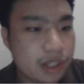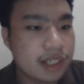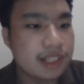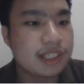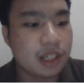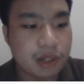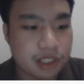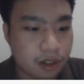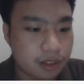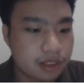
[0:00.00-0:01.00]
which is the
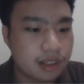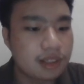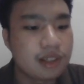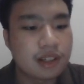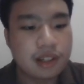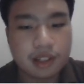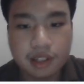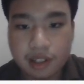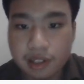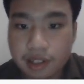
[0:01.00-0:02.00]
result.
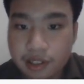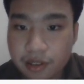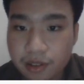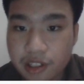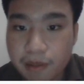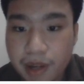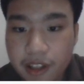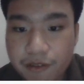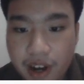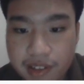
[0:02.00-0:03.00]
So the
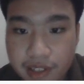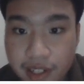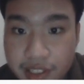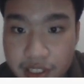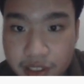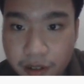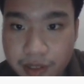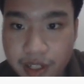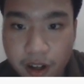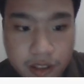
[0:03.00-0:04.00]
main findings of
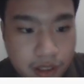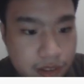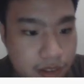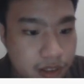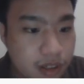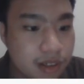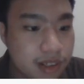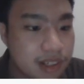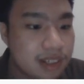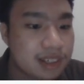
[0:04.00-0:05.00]
the author
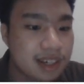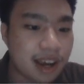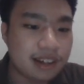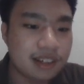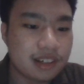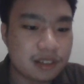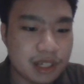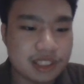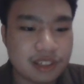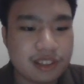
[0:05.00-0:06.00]
and the
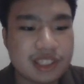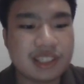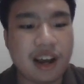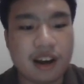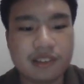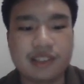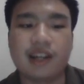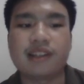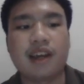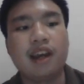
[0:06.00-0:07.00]
research are
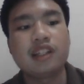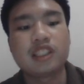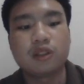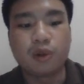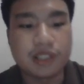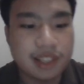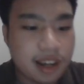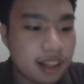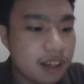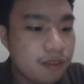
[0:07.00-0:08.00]
that age was
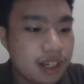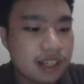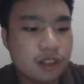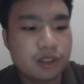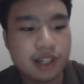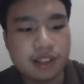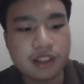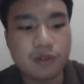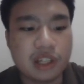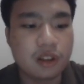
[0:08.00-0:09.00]
negatively
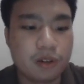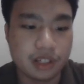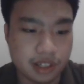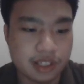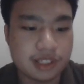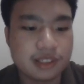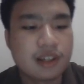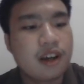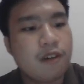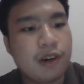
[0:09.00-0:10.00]
associated with
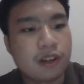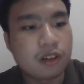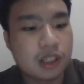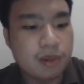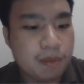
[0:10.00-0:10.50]
loneliness, with older